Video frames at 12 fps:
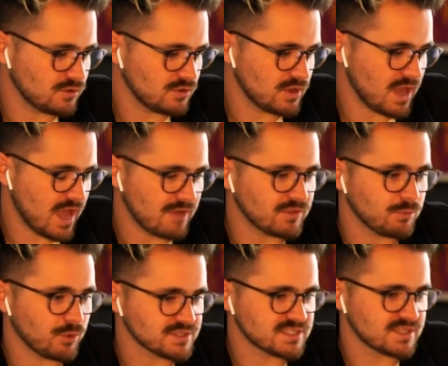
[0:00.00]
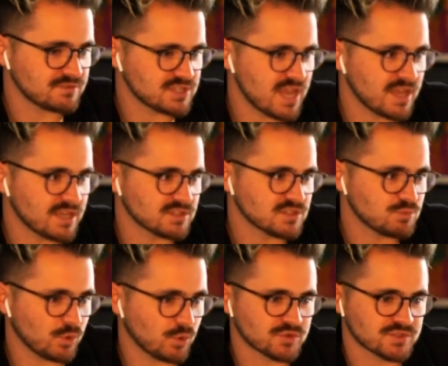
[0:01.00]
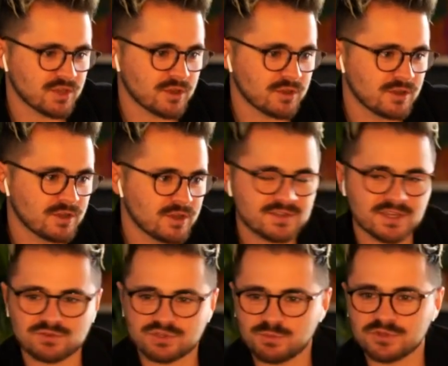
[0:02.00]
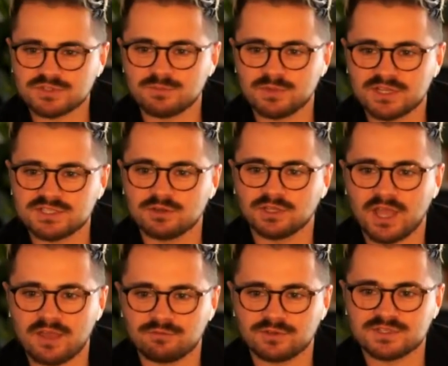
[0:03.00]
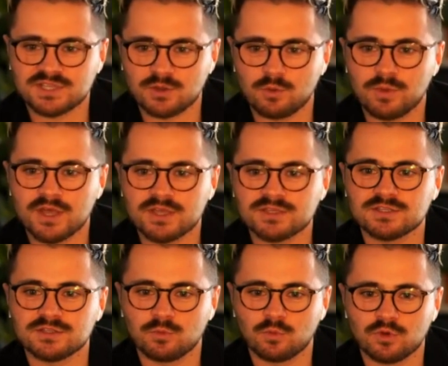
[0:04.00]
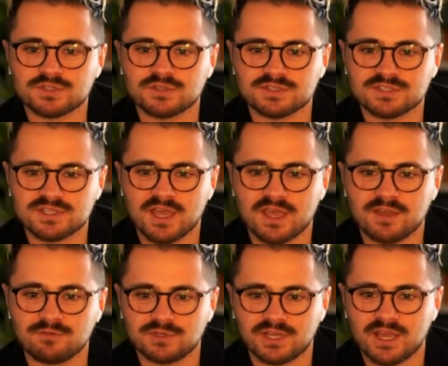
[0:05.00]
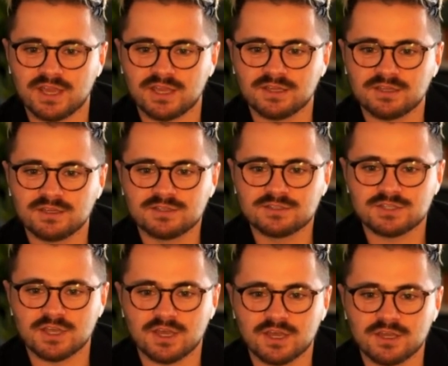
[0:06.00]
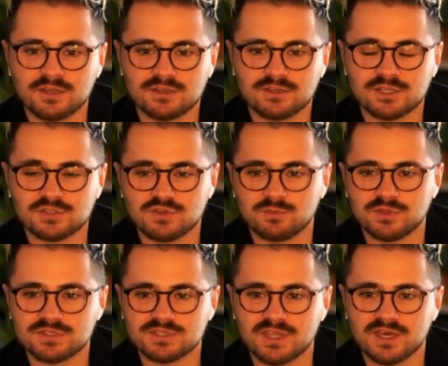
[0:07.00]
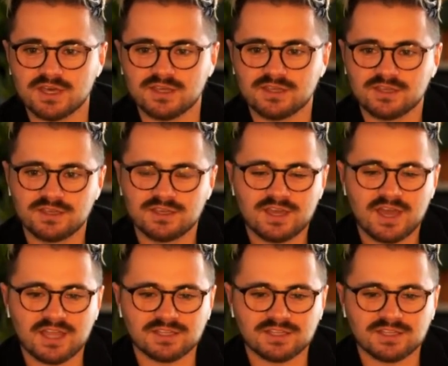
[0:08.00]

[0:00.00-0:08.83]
have the positive change, but also there's responsibility on every single person that walks on set every day to contribute to that. And it,